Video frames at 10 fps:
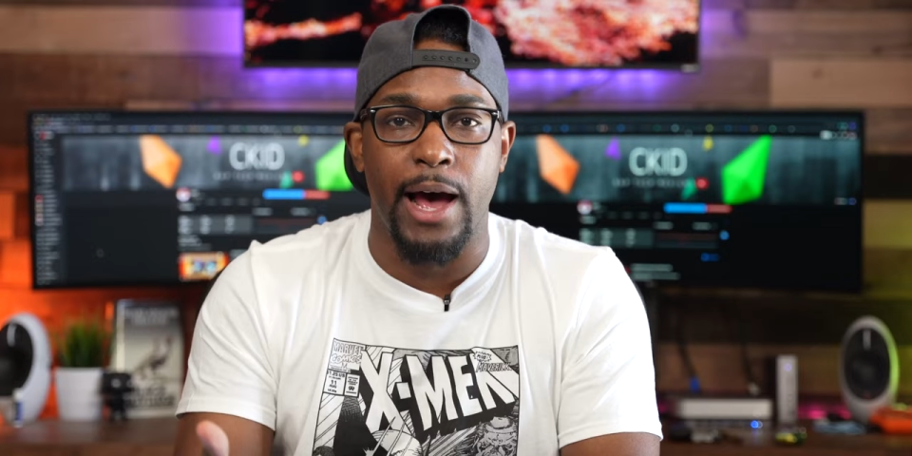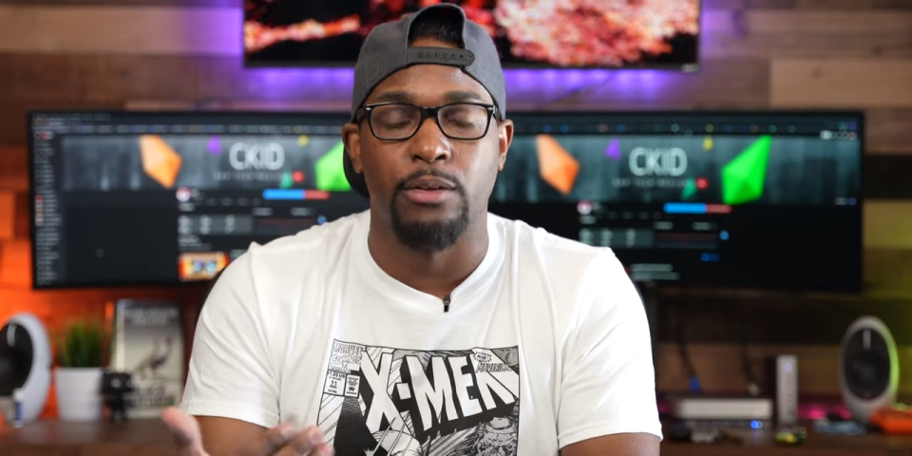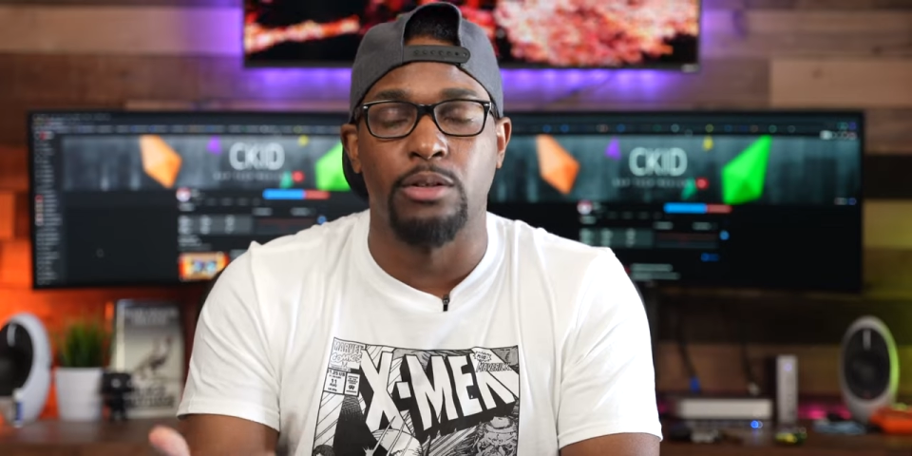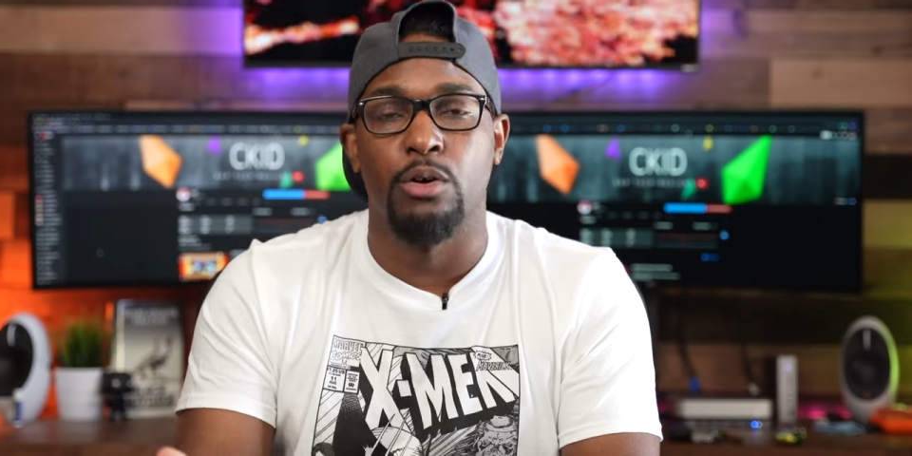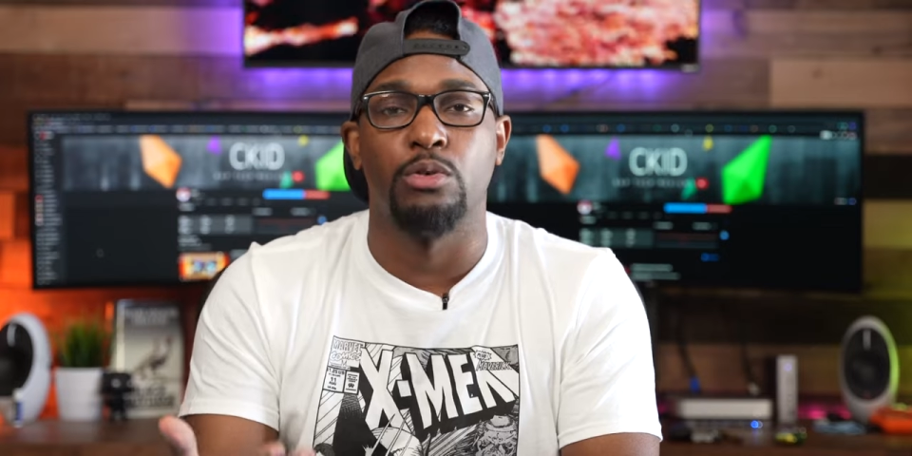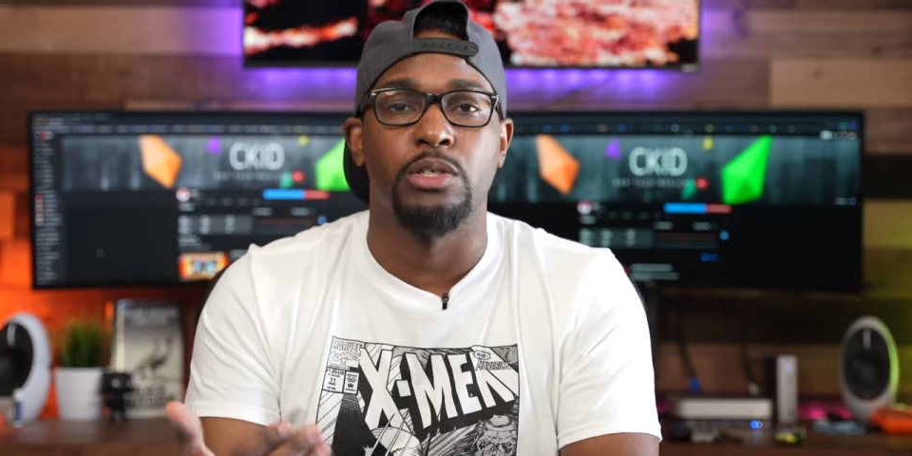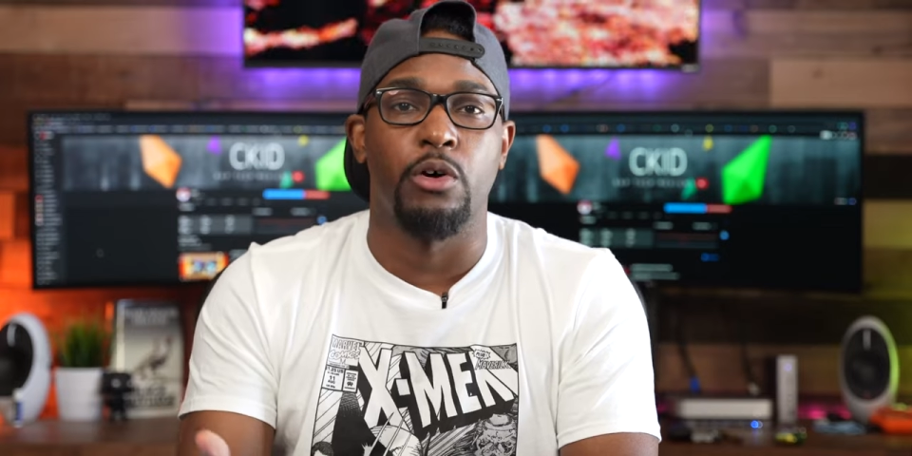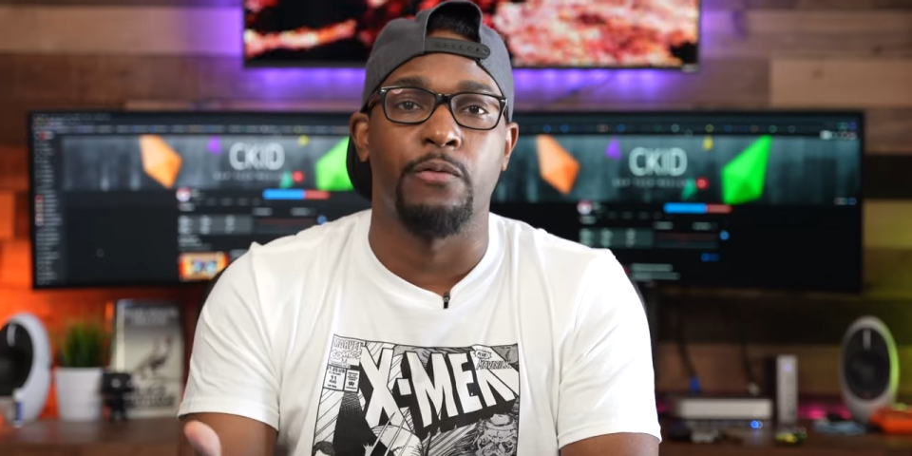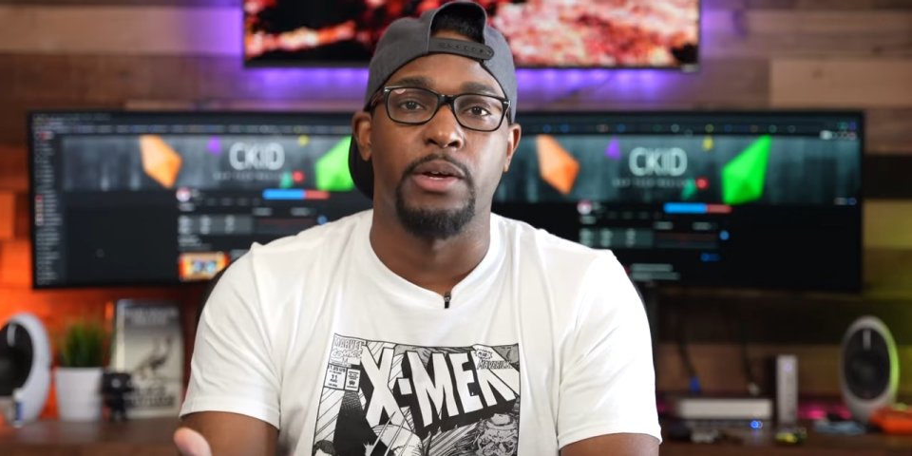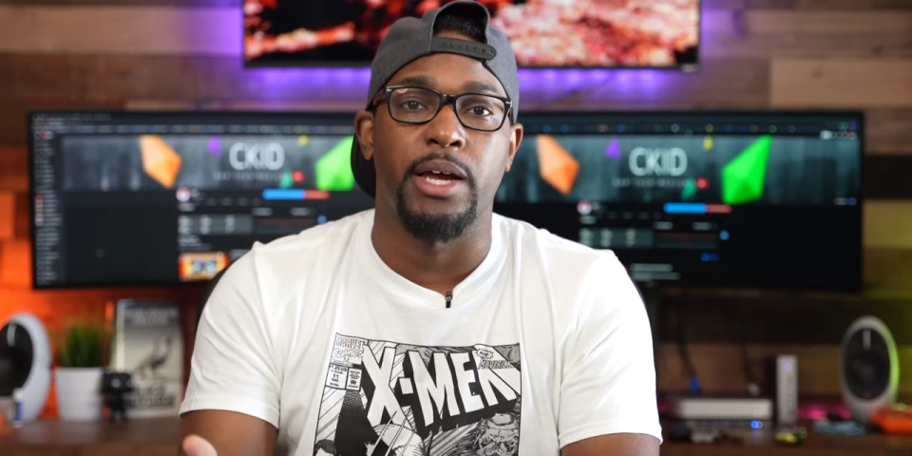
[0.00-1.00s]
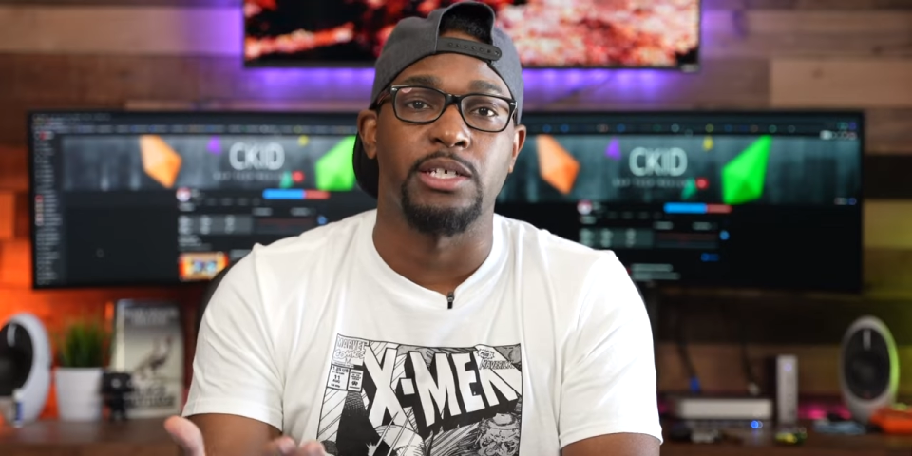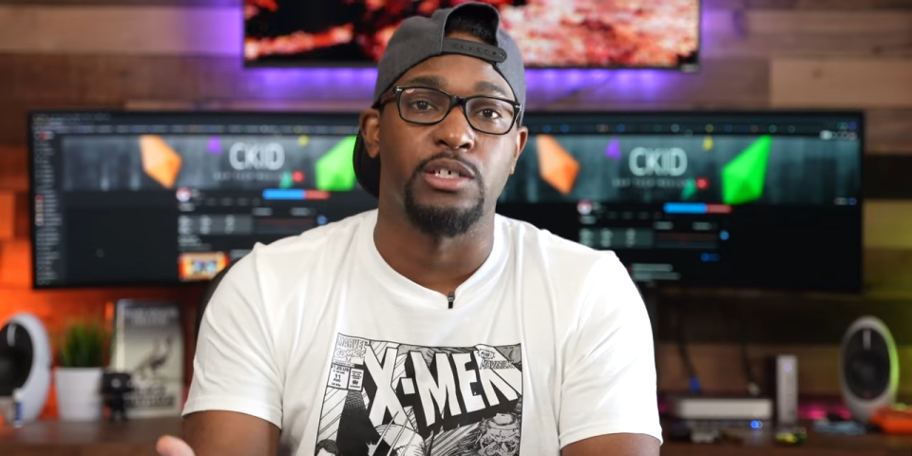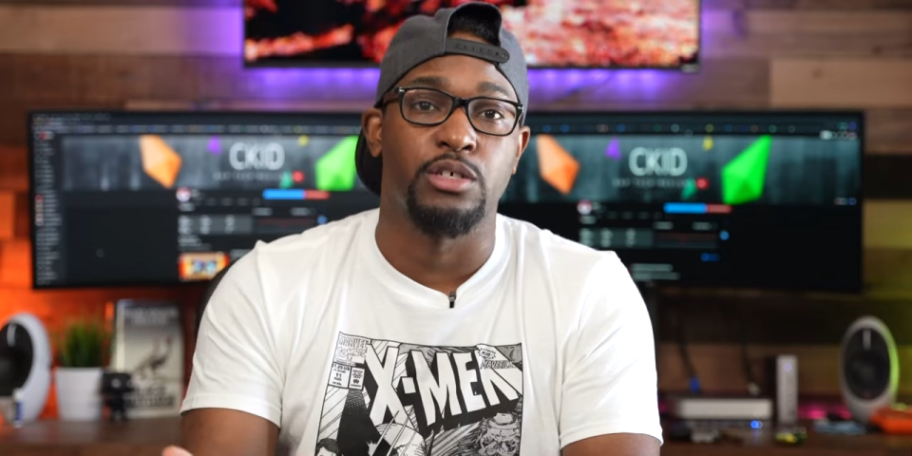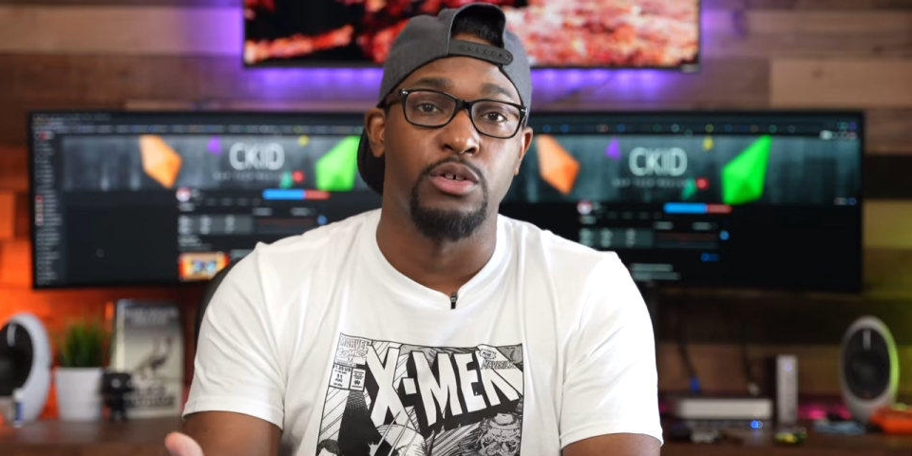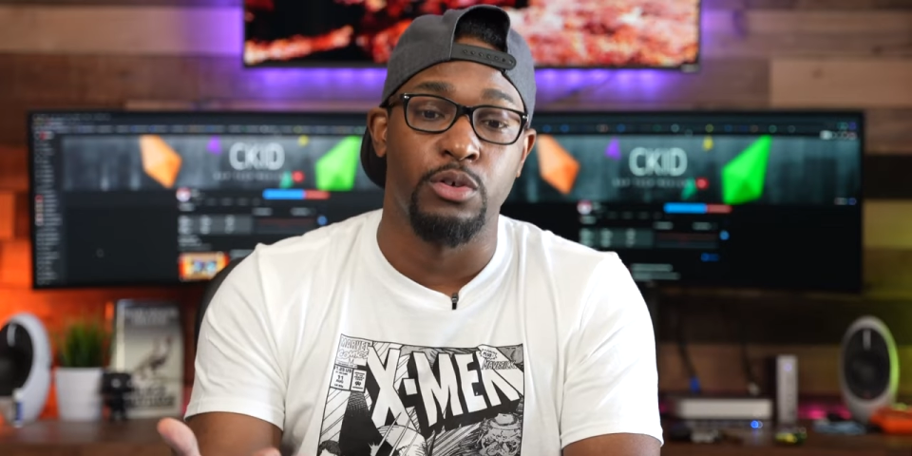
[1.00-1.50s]
out those
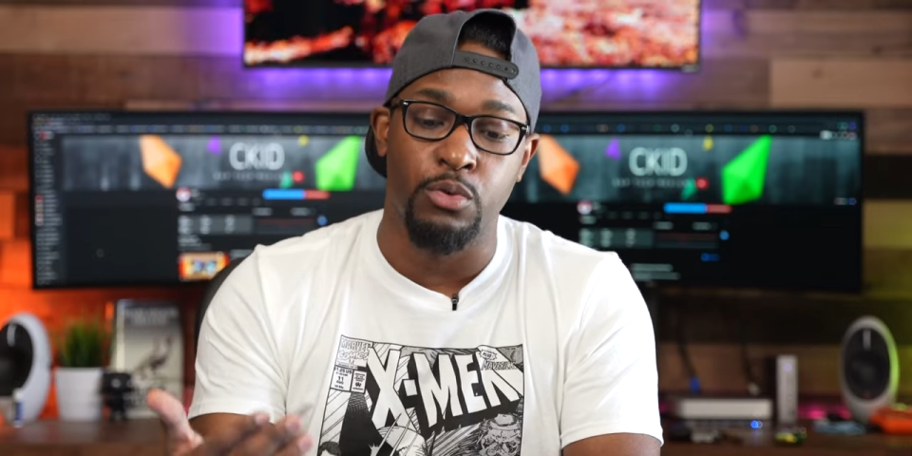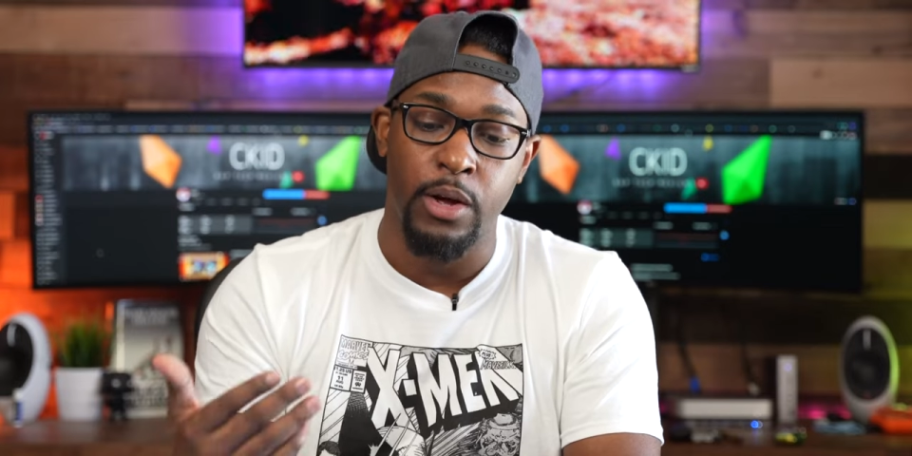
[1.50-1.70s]
notifications to you